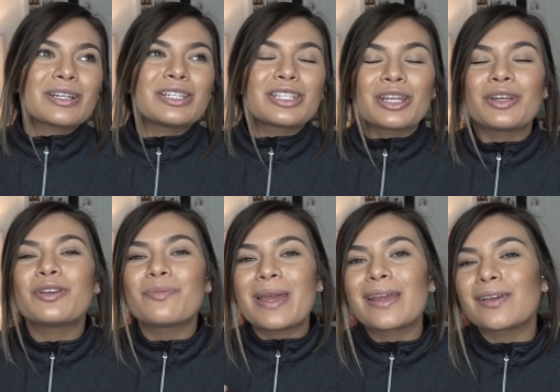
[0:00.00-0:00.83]
continue
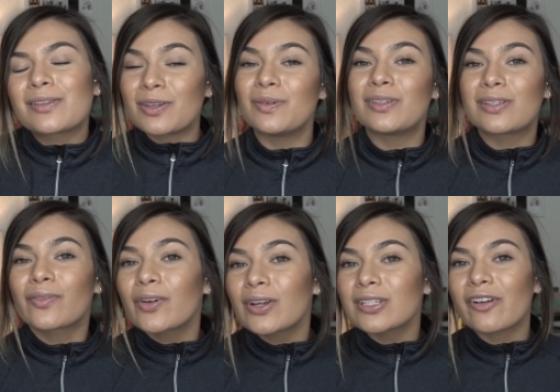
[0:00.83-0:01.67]
to make excuses
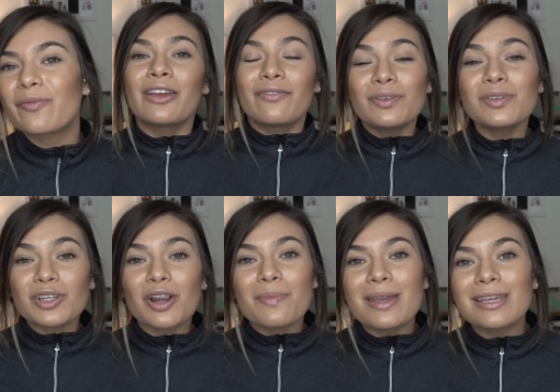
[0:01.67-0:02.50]
for yourself. If you
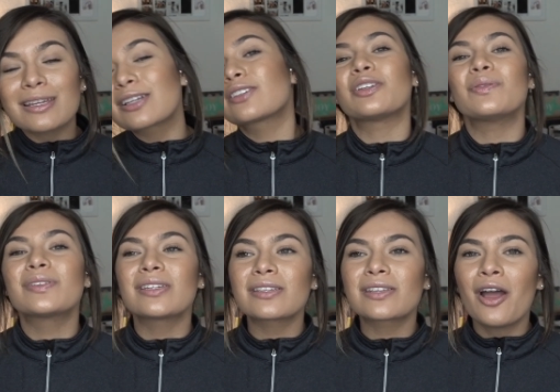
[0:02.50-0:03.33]
start making
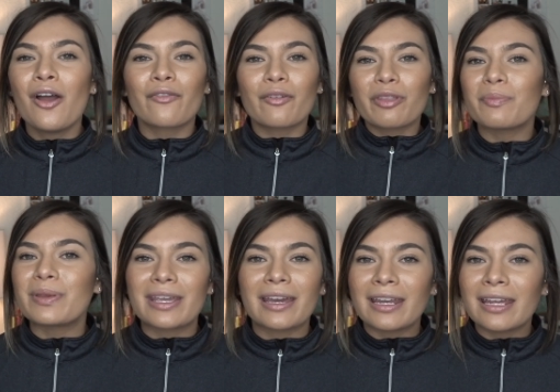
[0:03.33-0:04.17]
excuses from the
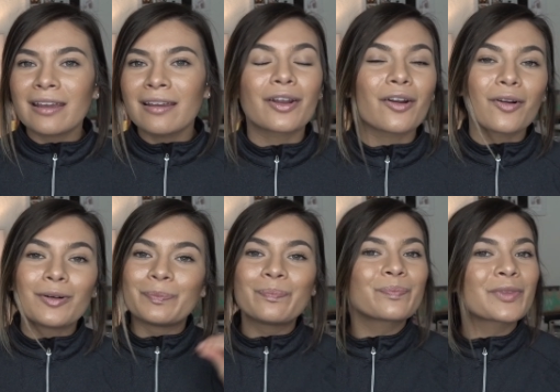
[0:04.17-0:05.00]
beginning,
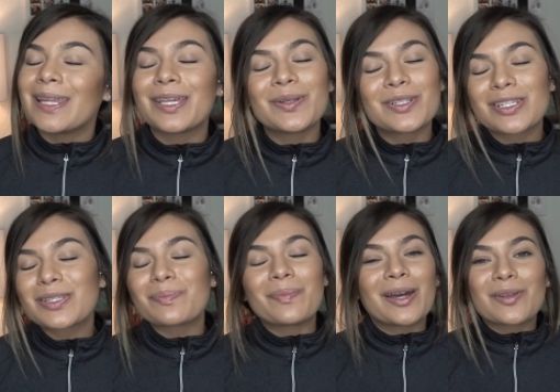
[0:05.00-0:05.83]
then you
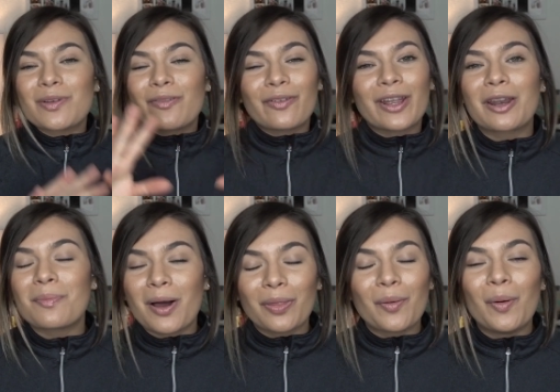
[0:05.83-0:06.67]
just might as well forget
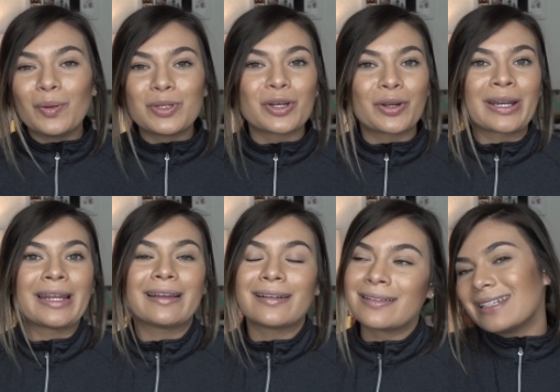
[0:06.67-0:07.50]
about the whole journey
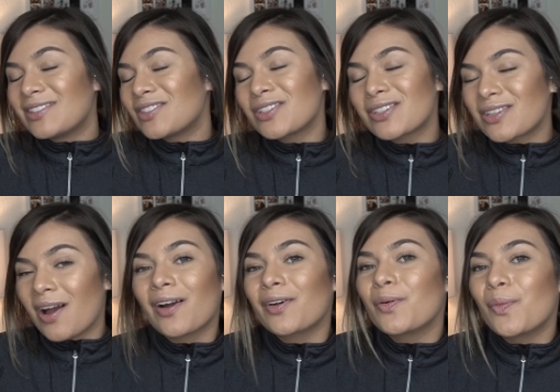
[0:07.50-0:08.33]
because it's just
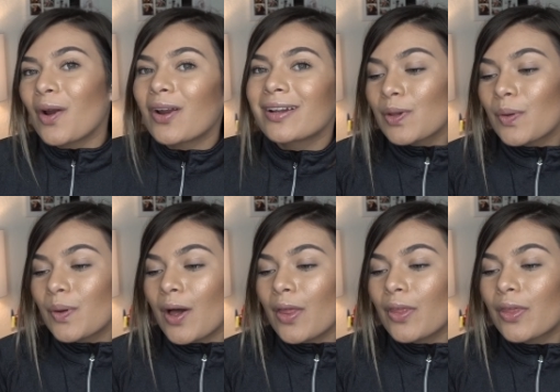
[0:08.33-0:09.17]
not going to work. So
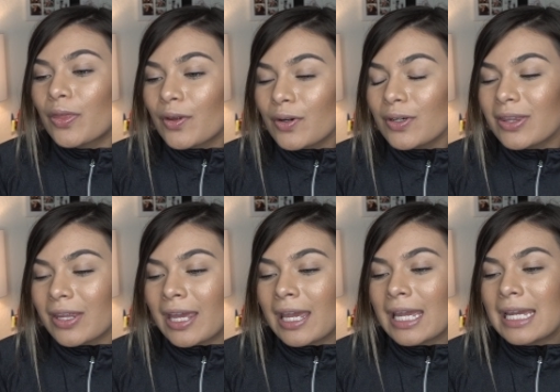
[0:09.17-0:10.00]
the third
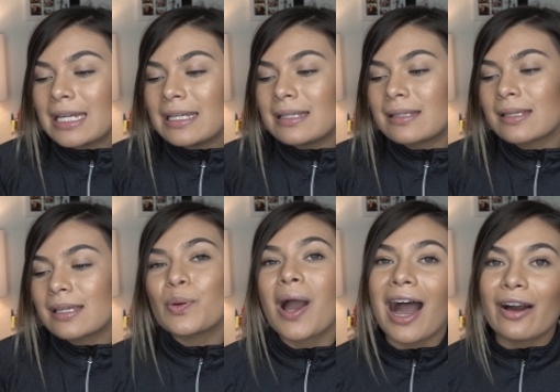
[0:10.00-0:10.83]
thing is
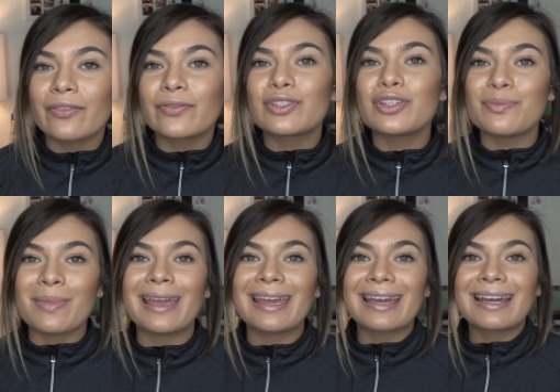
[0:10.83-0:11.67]
you have to
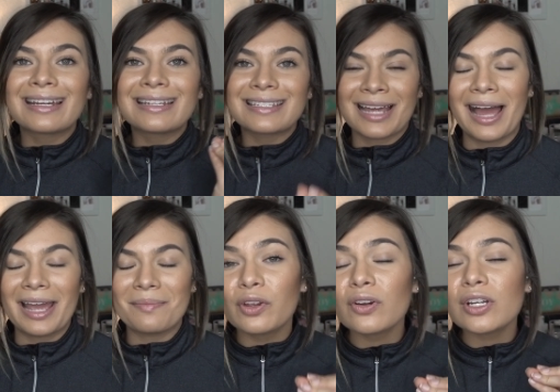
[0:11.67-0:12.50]
make time.
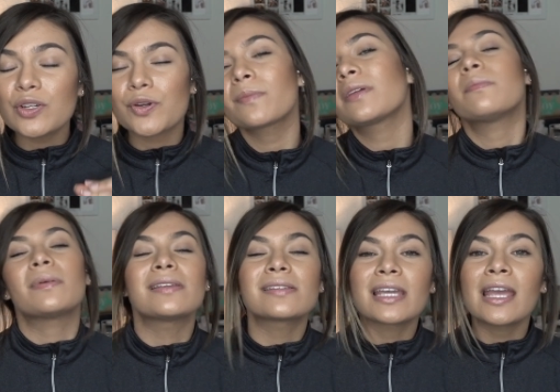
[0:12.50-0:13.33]
If you're extremely
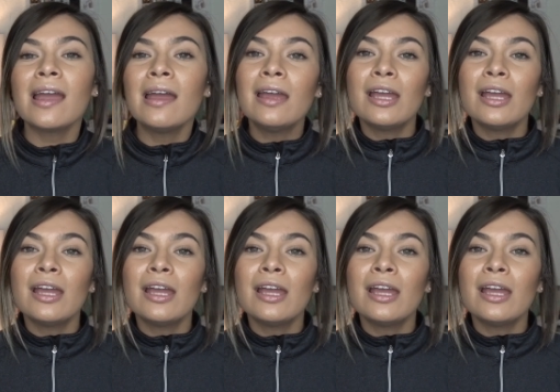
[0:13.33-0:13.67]
busy,